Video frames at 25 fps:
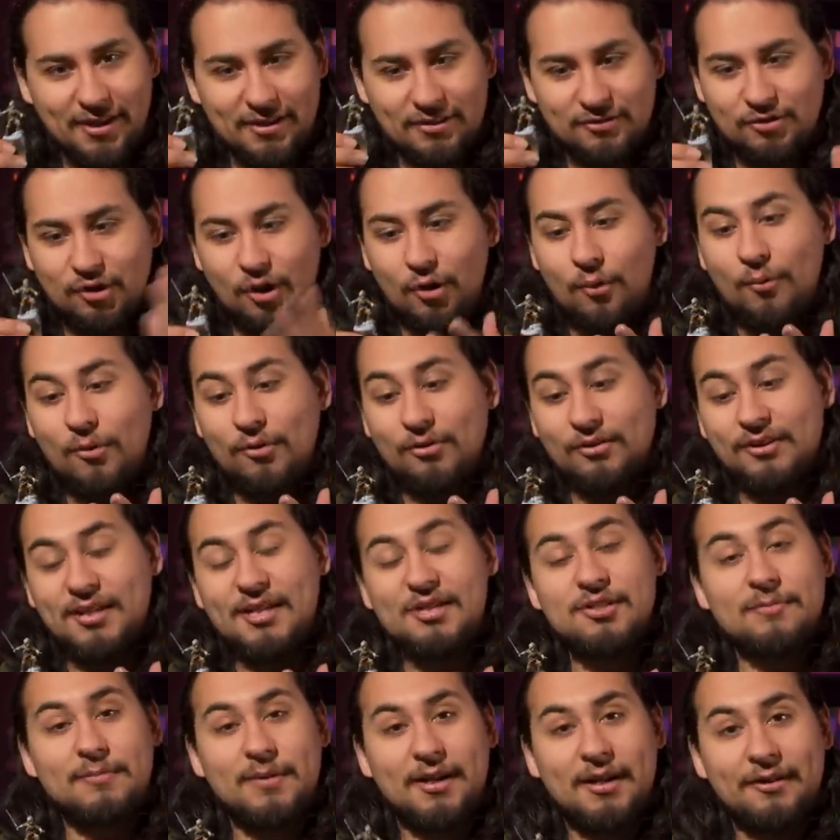Star Wars
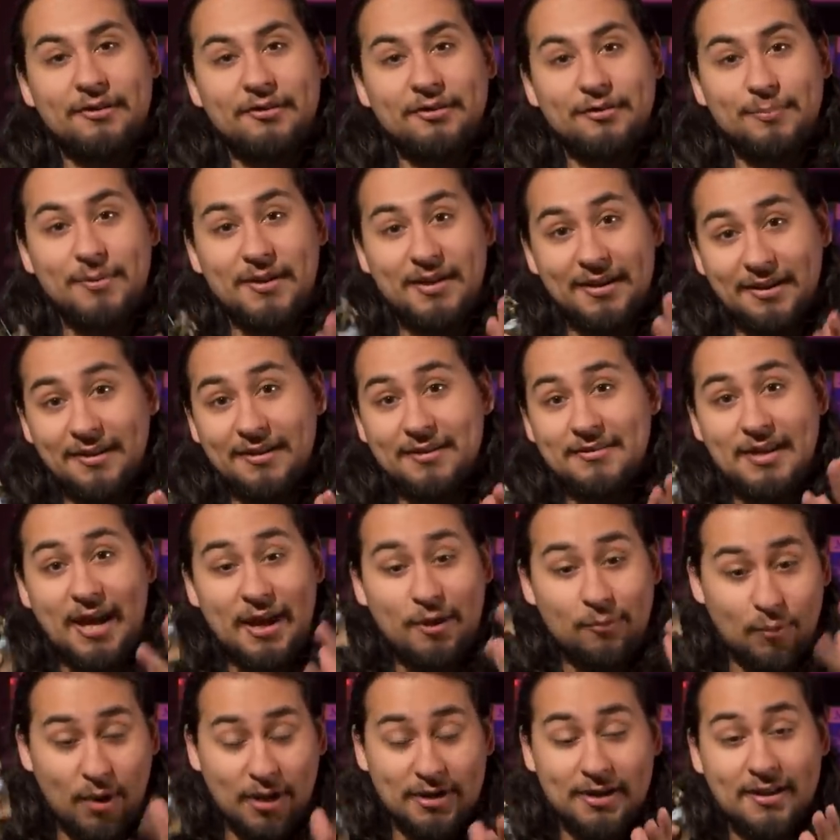Legion models because
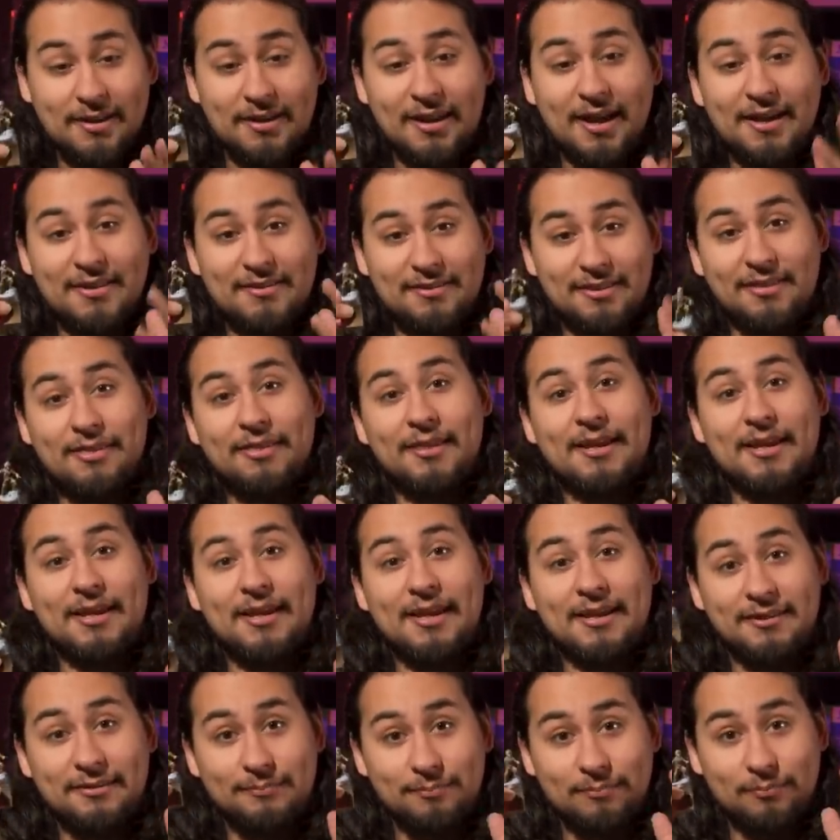I recognize the
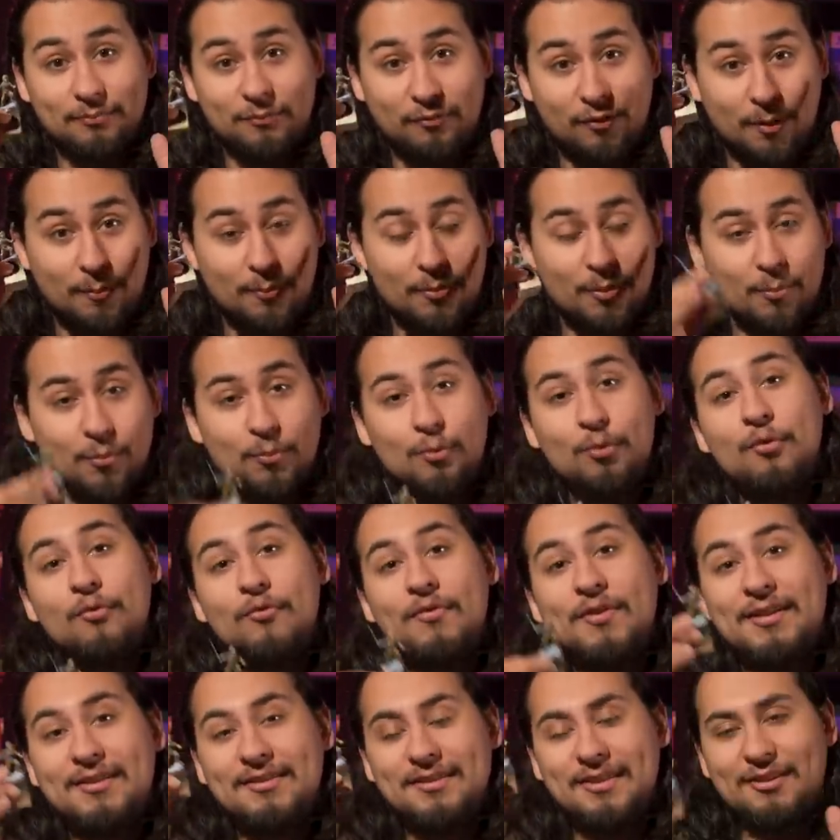thing from the
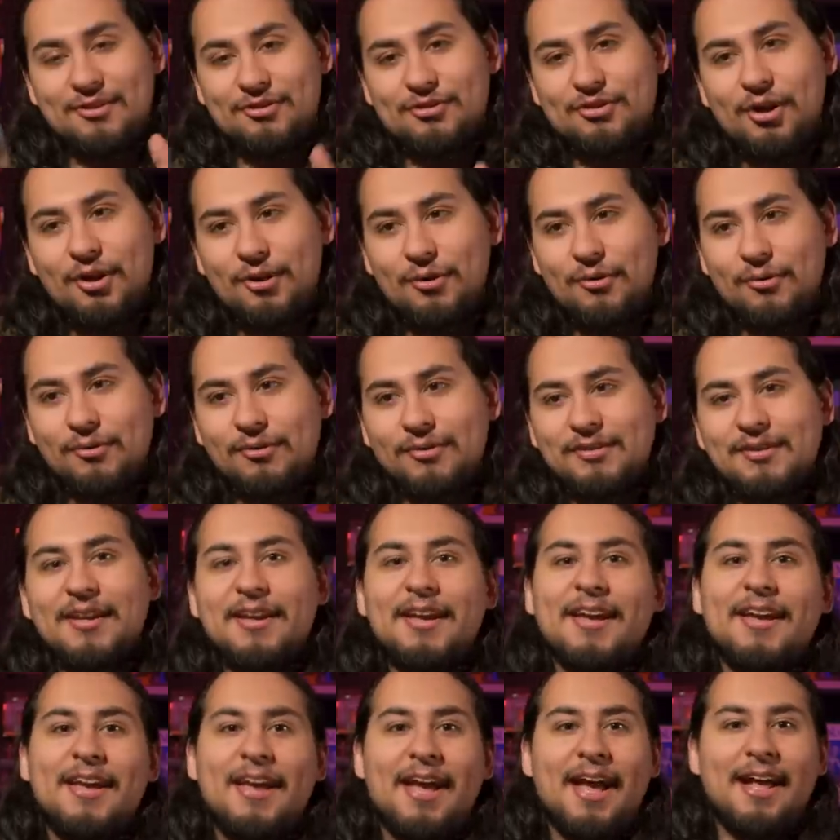movies and the shows
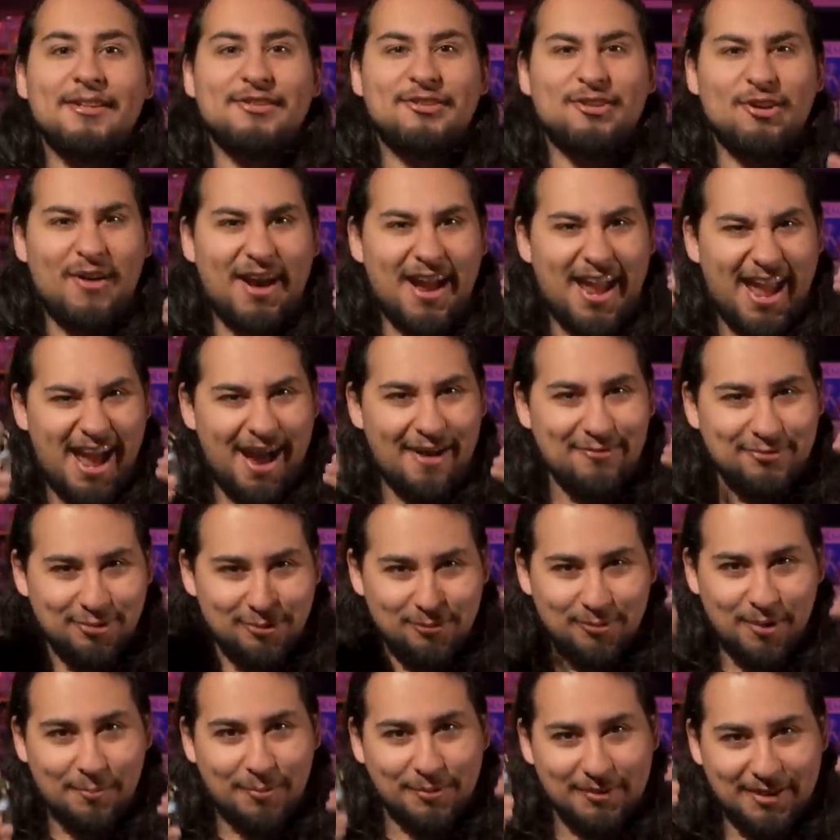and so I have
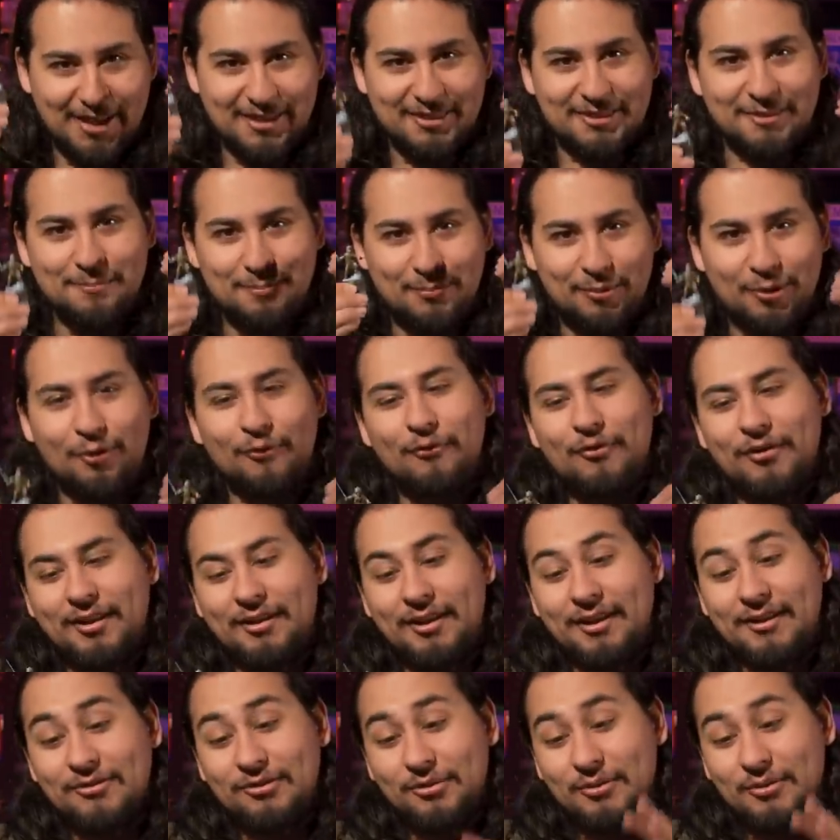to replicate them perfectly.